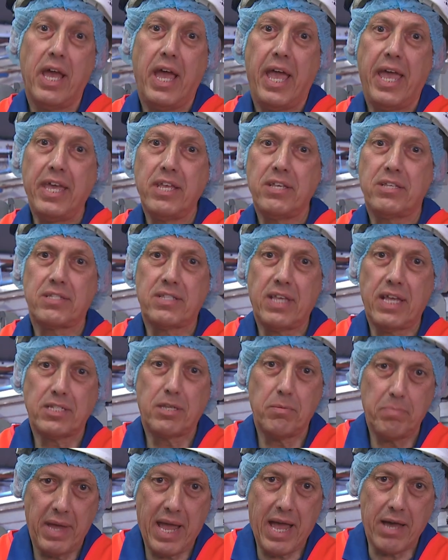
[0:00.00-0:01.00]
He set
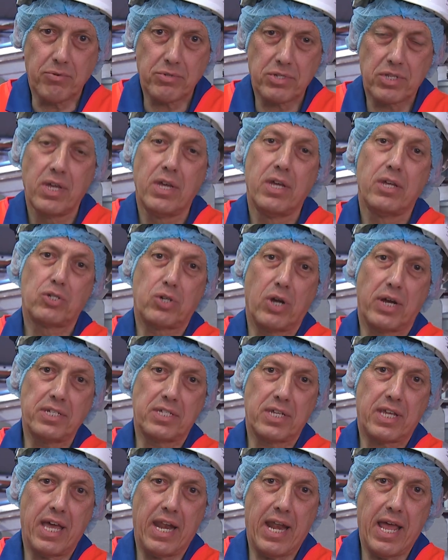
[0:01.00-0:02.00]
about trying
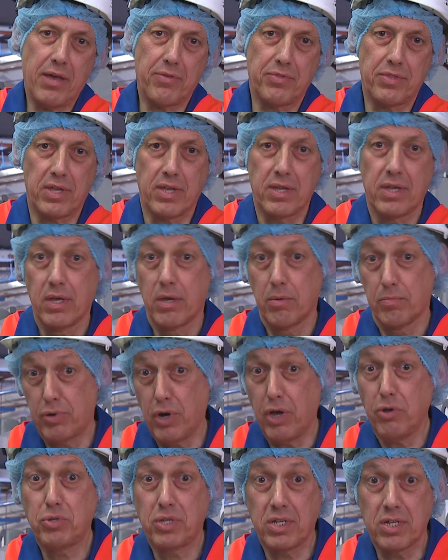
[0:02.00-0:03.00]
to get out the
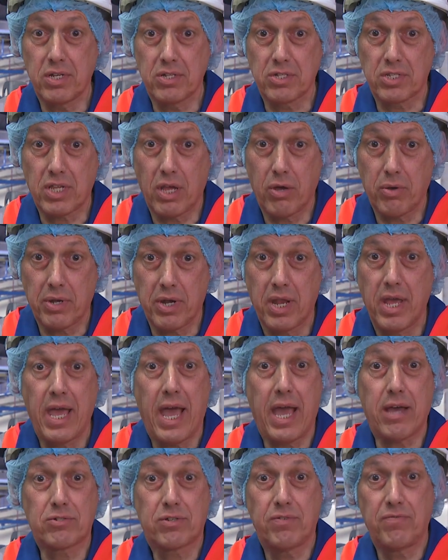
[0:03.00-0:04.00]
protein and so on
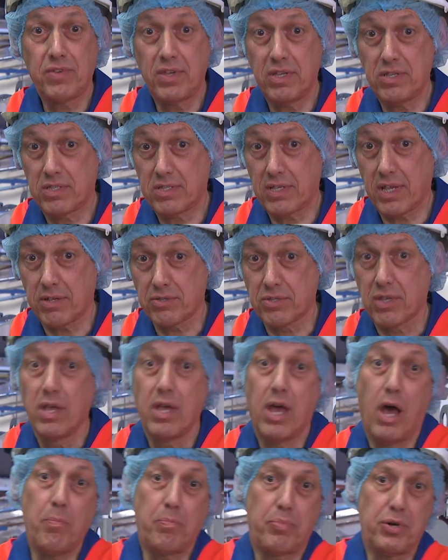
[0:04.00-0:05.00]
out of yeast cells
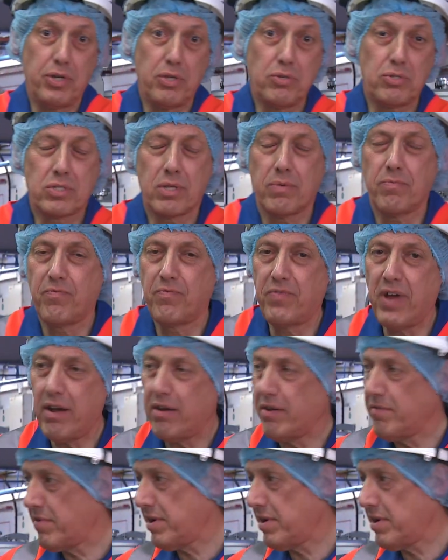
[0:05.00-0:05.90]
and produced a very,